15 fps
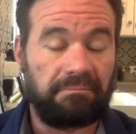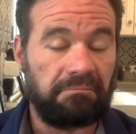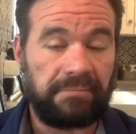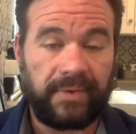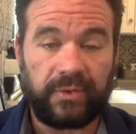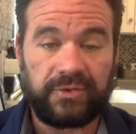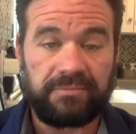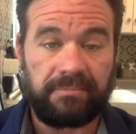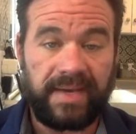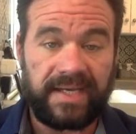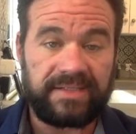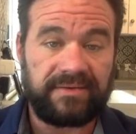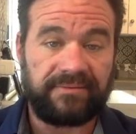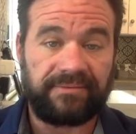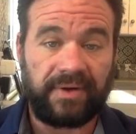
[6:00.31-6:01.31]
there was
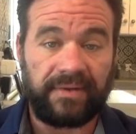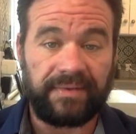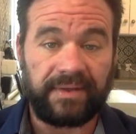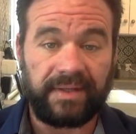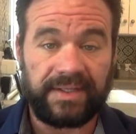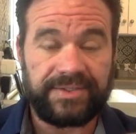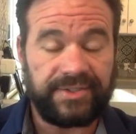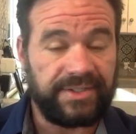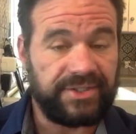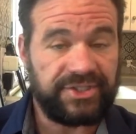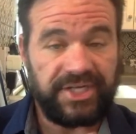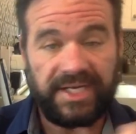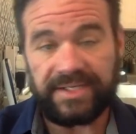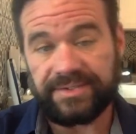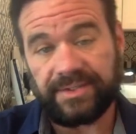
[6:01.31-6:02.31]
massive fraud in the election? It
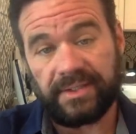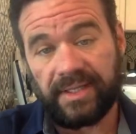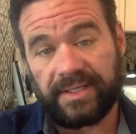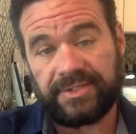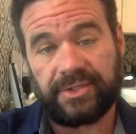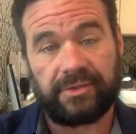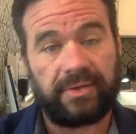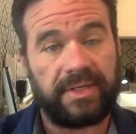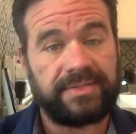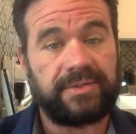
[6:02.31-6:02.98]
changed the election across